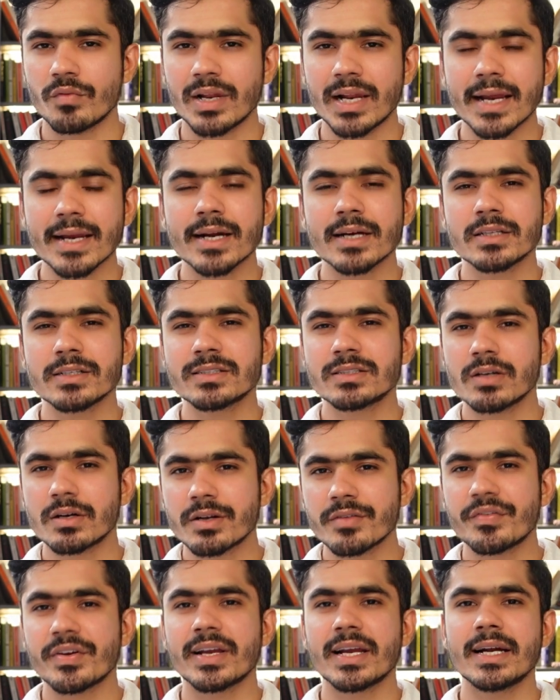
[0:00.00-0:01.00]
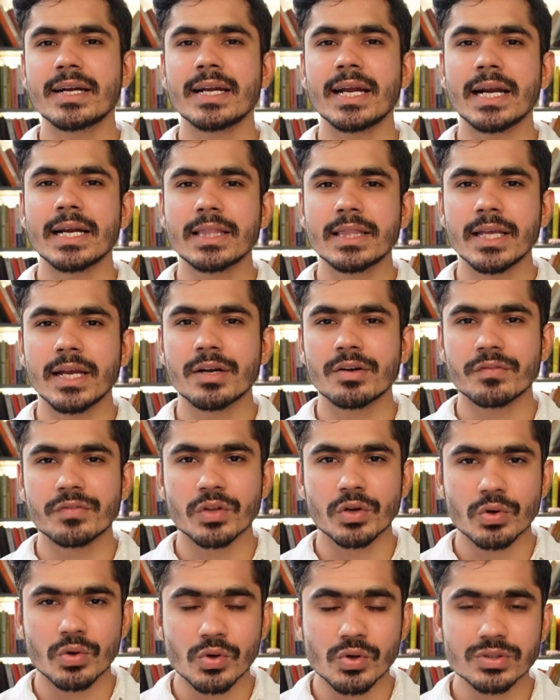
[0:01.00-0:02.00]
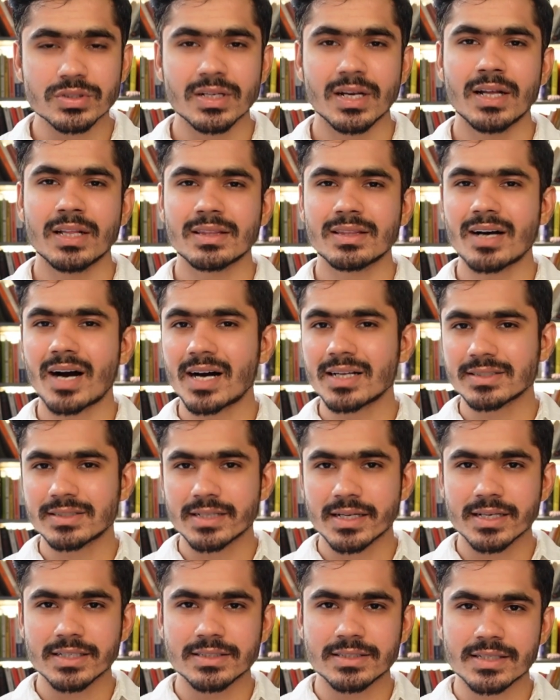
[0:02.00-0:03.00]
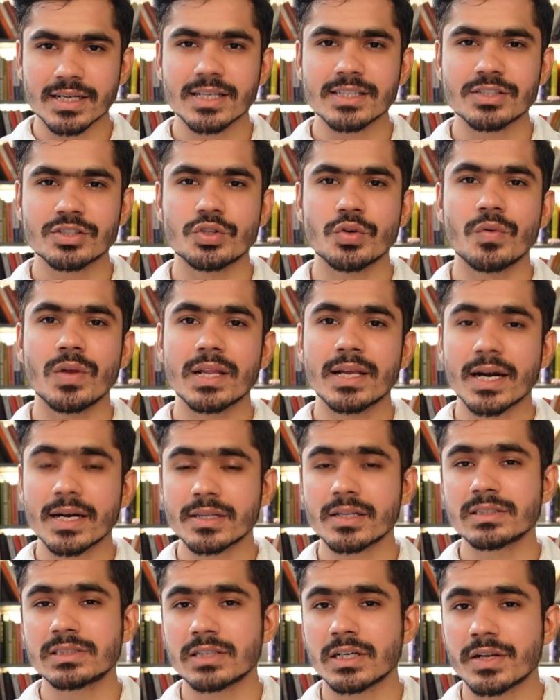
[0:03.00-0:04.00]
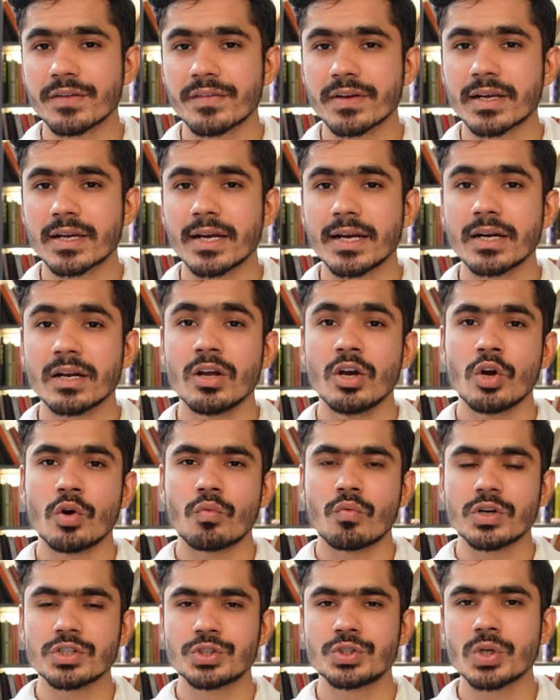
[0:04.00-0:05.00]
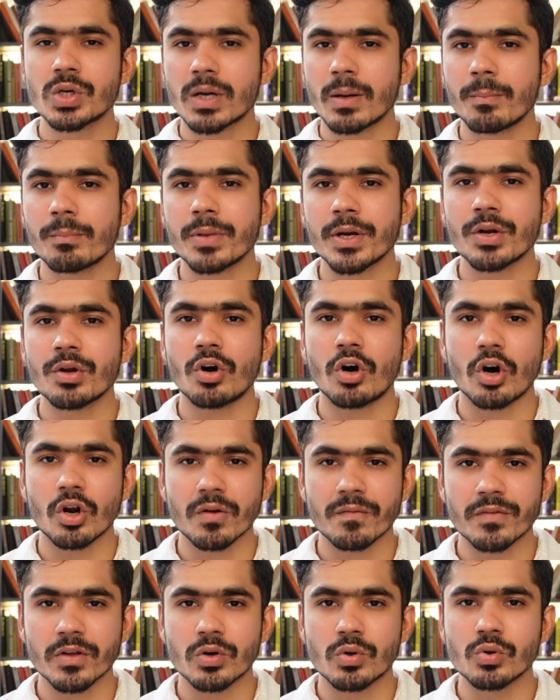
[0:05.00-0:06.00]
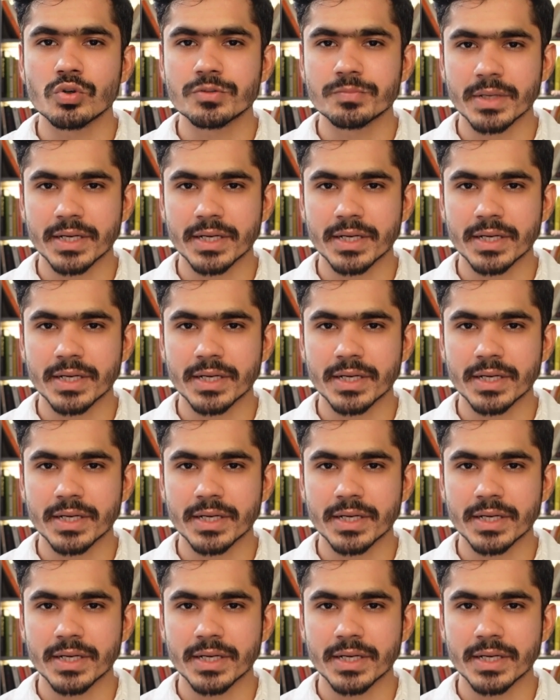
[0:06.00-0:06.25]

Will I get the certificate at the end of the course? The answer is yes, you will get the certificate once you complete all of the course